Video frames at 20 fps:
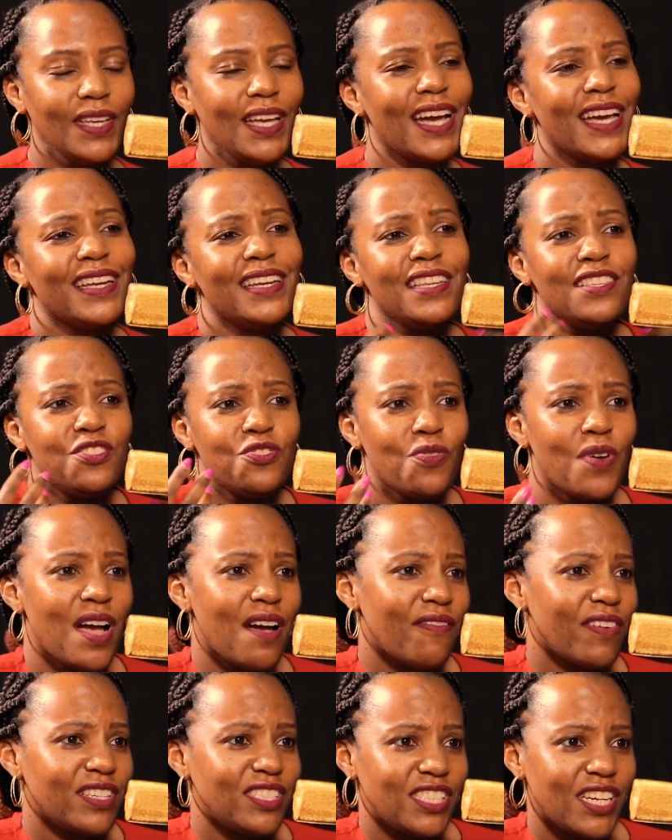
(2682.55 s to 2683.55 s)
at least you
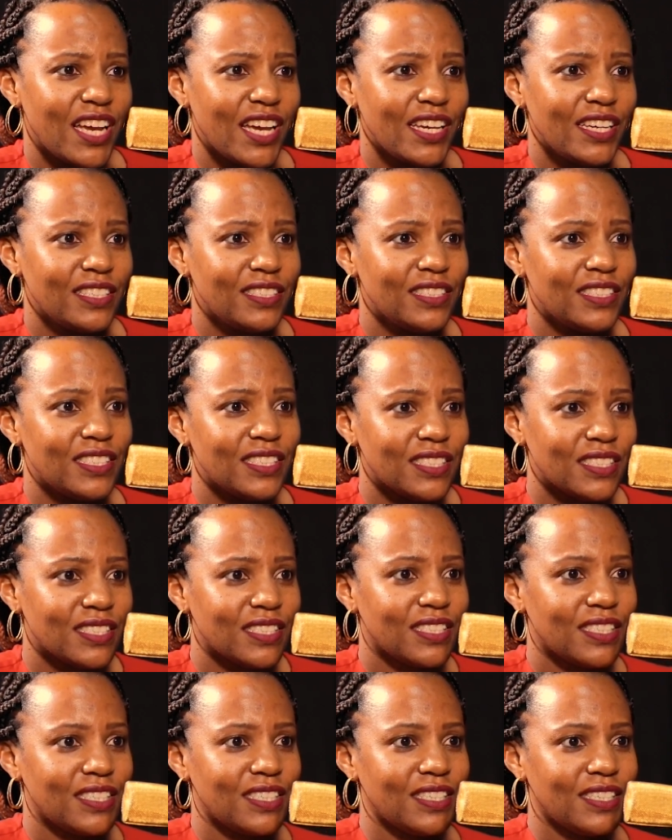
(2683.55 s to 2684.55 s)
have a child,
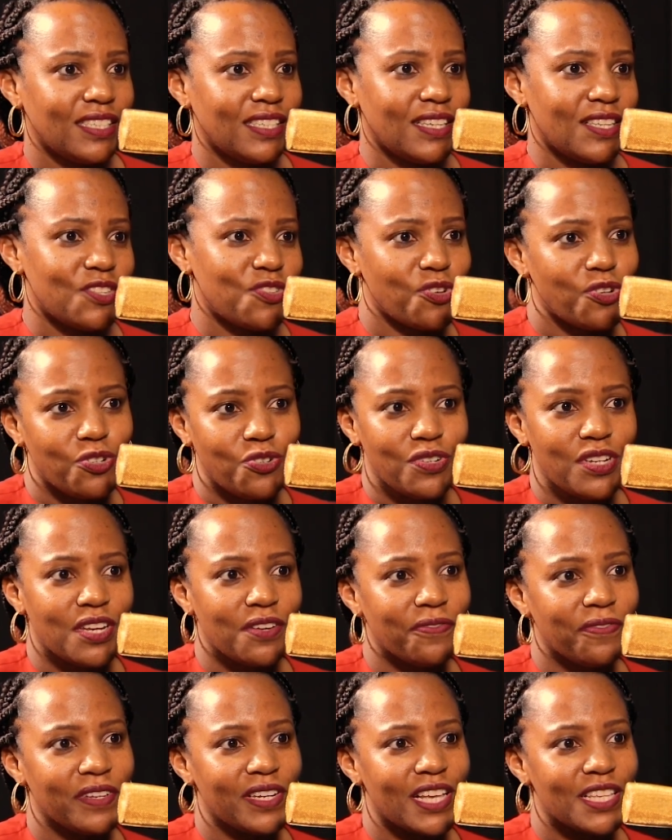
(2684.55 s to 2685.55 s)
so you
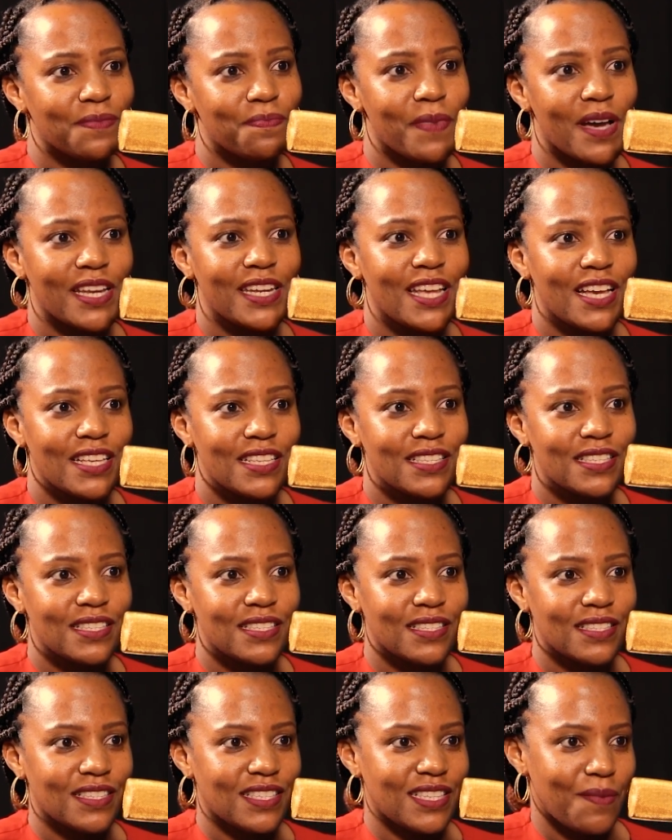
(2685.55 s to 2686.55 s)
shouldn't feel as bad as
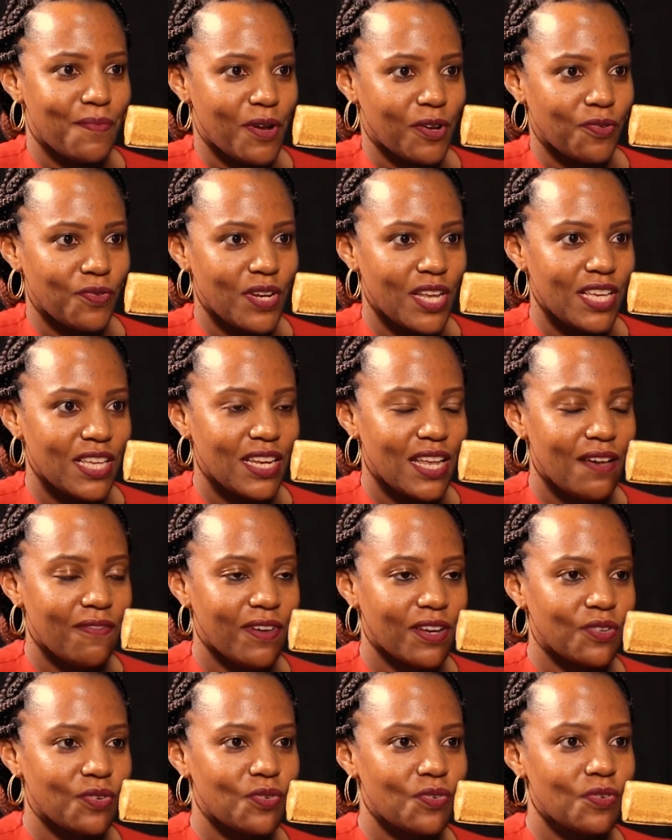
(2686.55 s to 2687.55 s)
someone who doesn't have
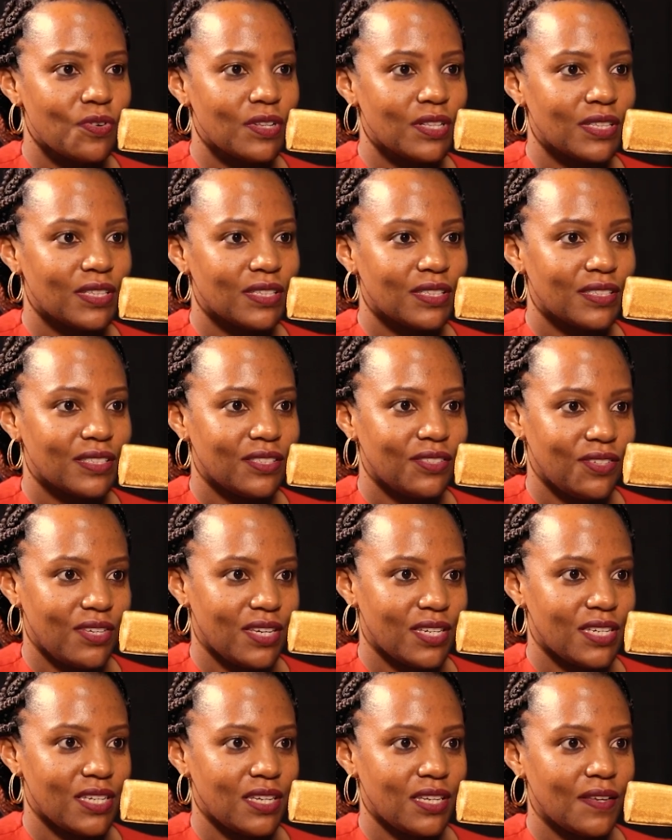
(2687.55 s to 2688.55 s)
at all. You
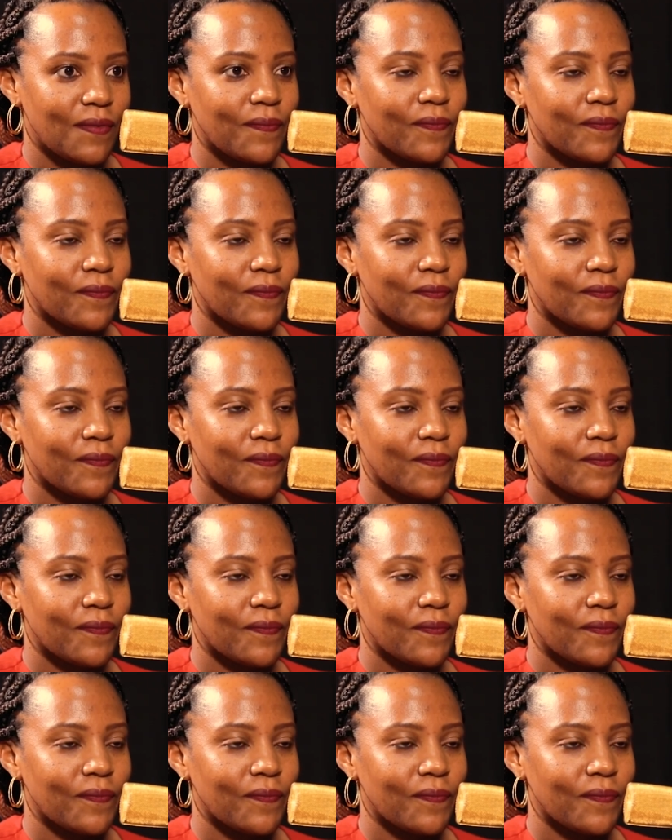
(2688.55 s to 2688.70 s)
get it?